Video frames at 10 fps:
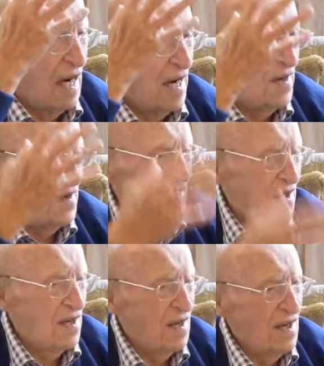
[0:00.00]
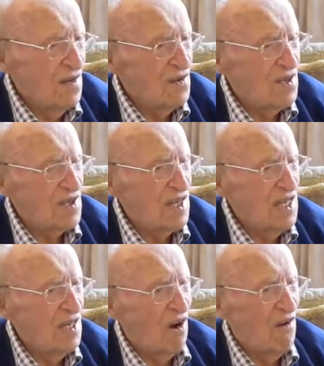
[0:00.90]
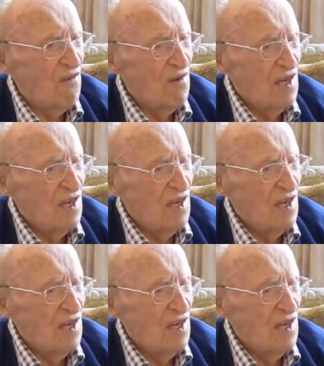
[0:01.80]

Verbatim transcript: and uh, it used to see off.